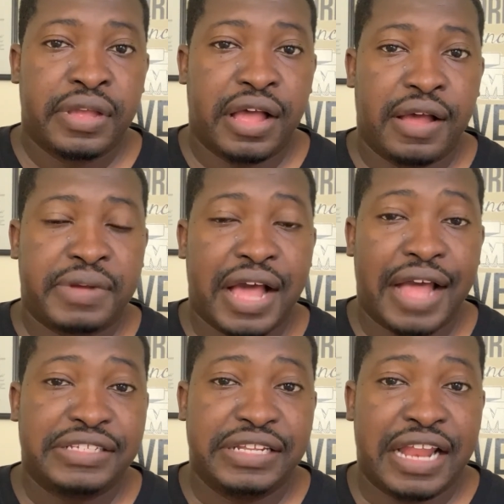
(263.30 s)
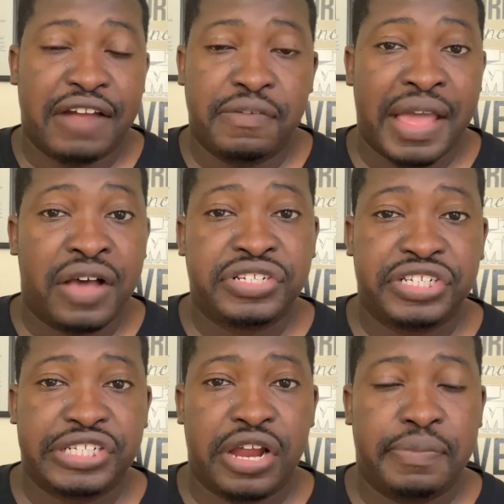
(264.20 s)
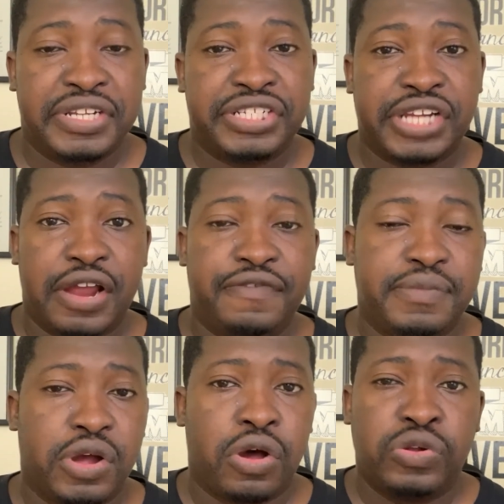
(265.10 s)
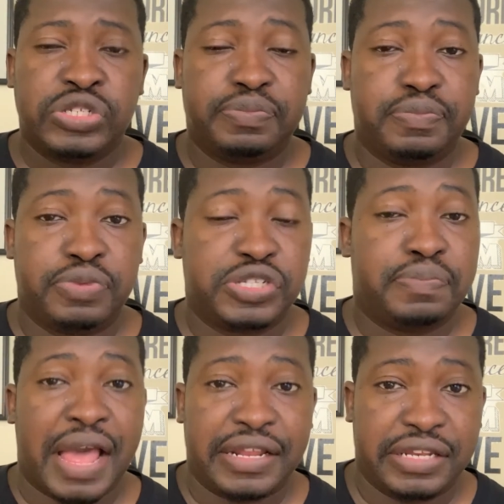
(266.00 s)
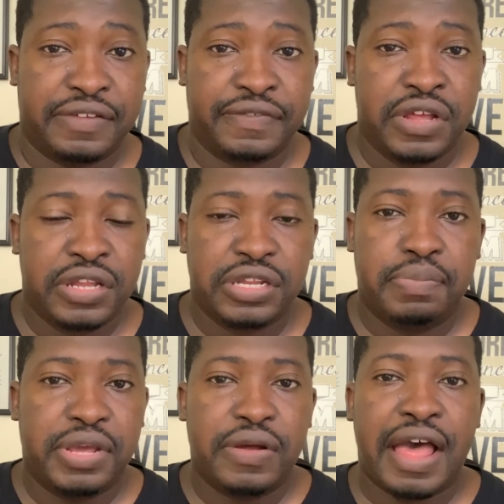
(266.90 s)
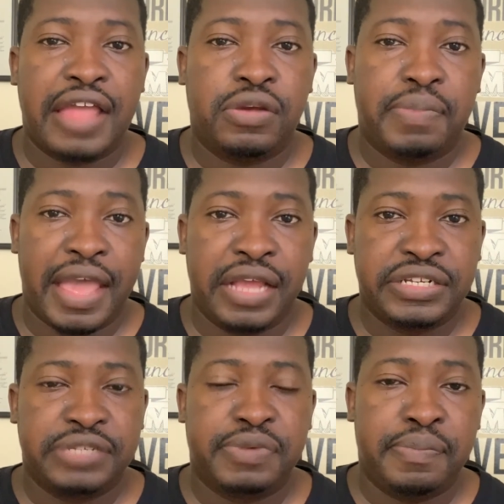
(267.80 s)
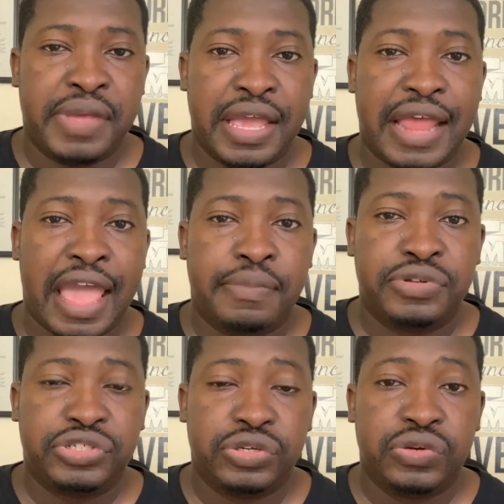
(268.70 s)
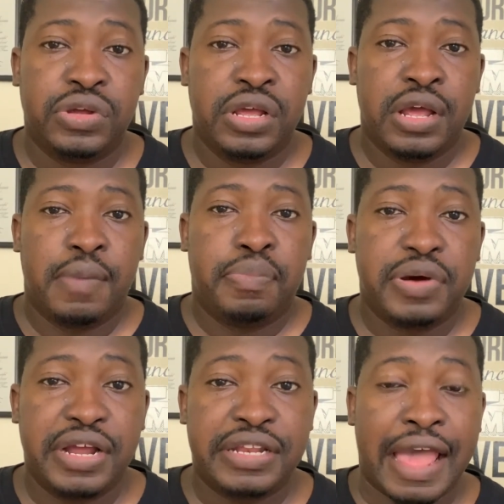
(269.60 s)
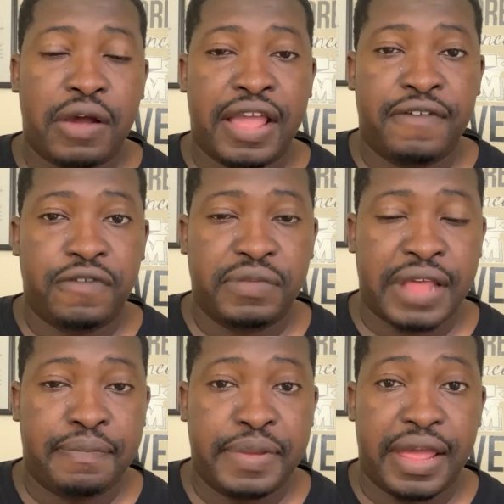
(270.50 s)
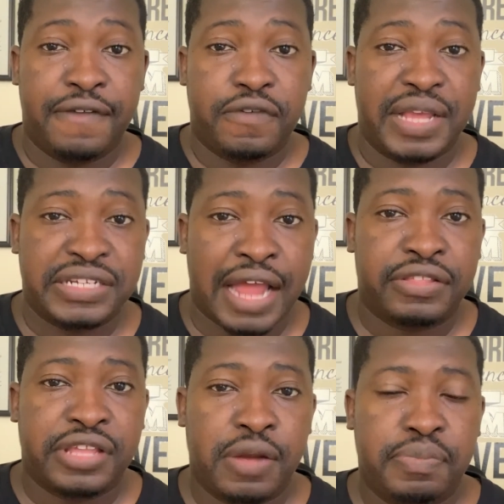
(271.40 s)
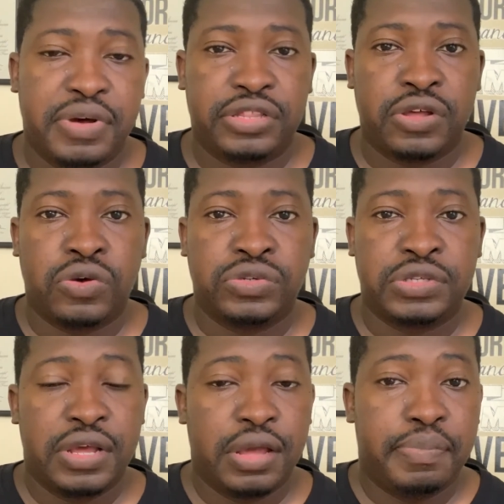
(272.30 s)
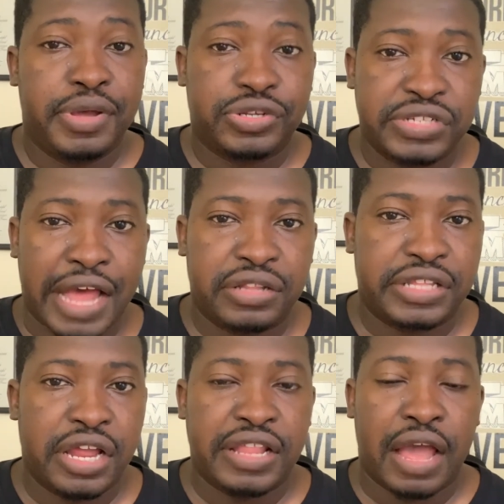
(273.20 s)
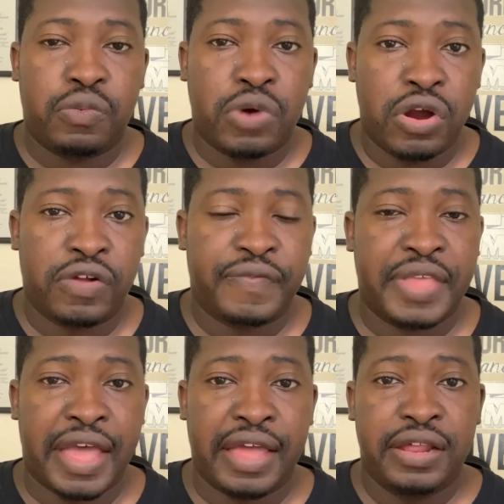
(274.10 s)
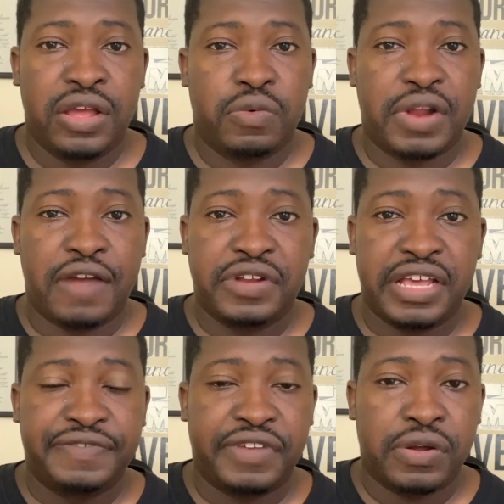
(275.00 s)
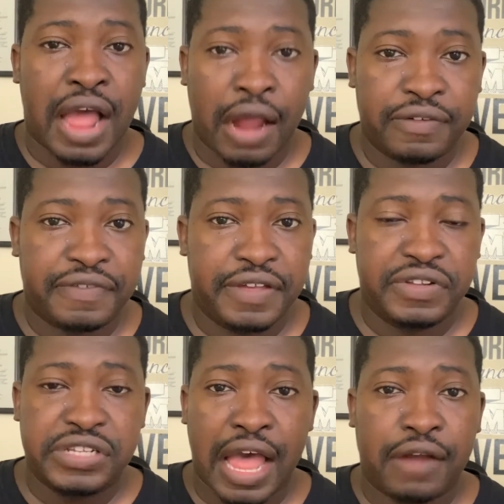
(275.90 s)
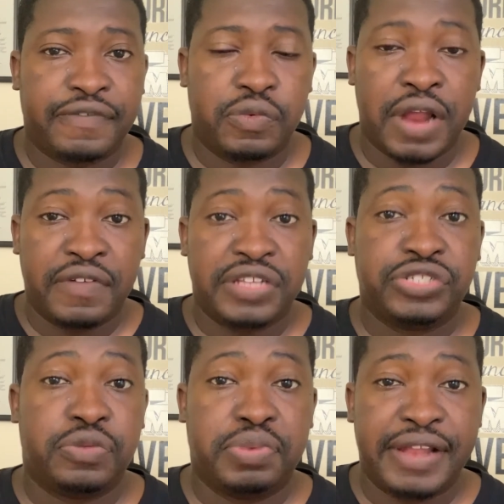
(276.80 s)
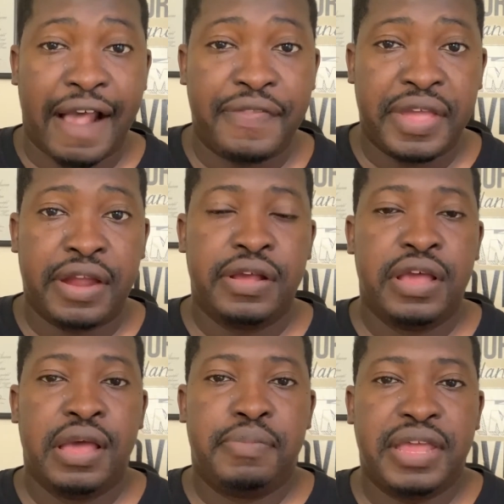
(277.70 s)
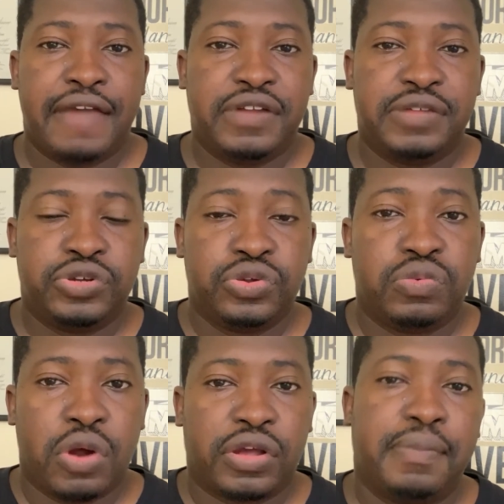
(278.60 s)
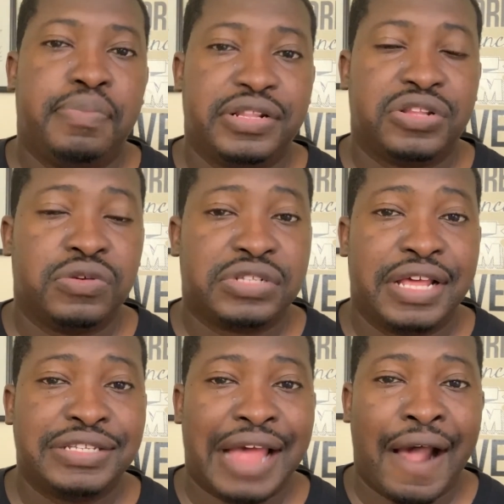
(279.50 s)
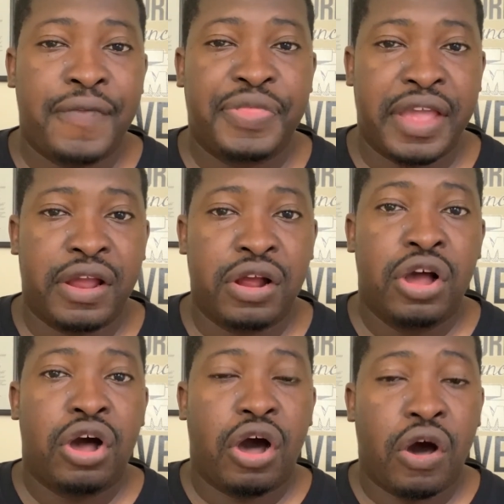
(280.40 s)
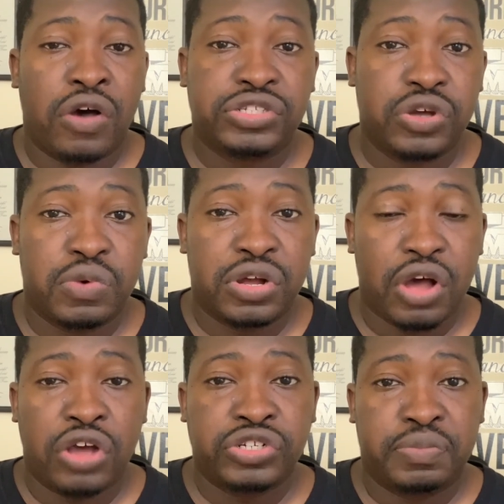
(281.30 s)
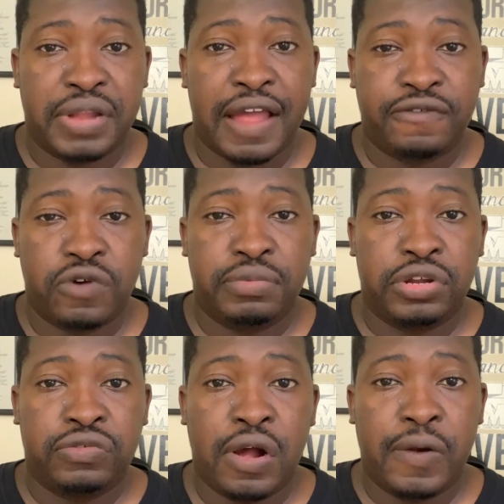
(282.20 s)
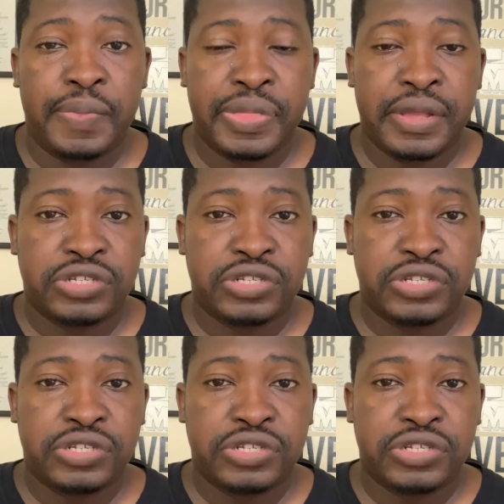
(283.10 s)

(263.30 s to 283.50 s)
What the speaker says: content that everybody else is sharing, but sharing from your own perspective, depending on how your page is, but being able to put that information out there, put those pictures out there, that work, that whatever it is, videography, photography, whatever it is that you're putting out there, being able to do the work and put those things out there also will cause your platform to grow.